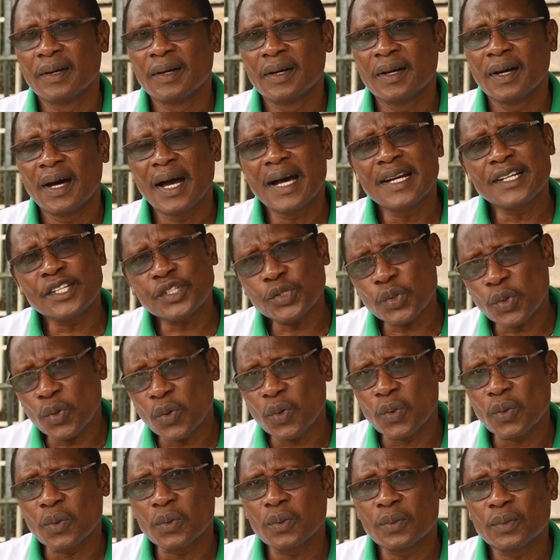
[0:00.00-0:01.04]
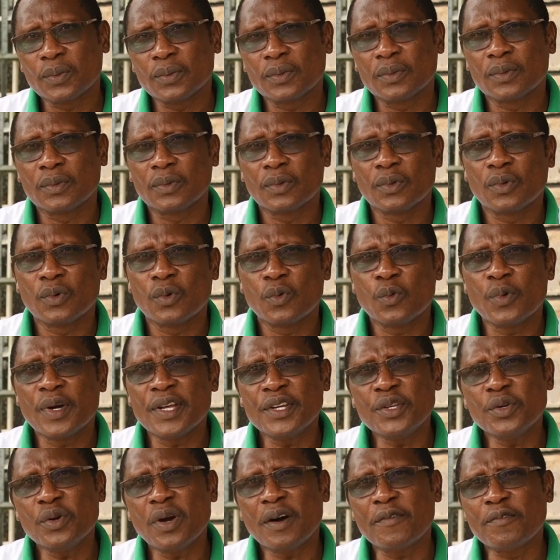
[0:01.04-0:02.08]
And so, when
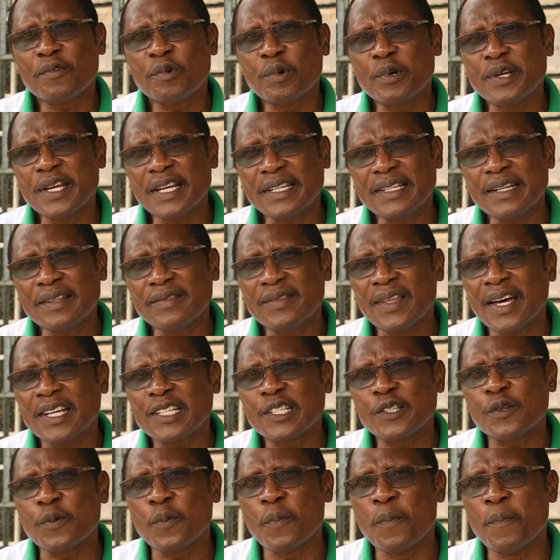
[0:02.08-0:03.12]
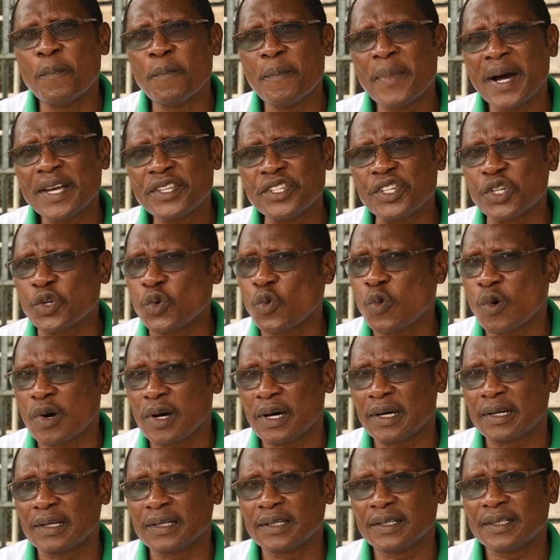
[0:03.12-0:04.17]
you have created that magic
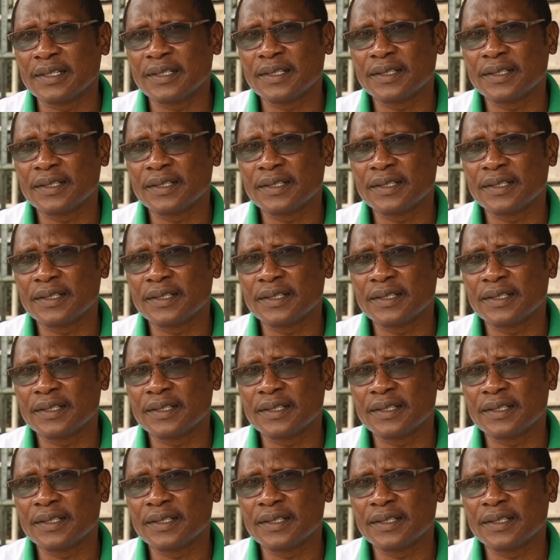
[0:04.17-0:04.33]
world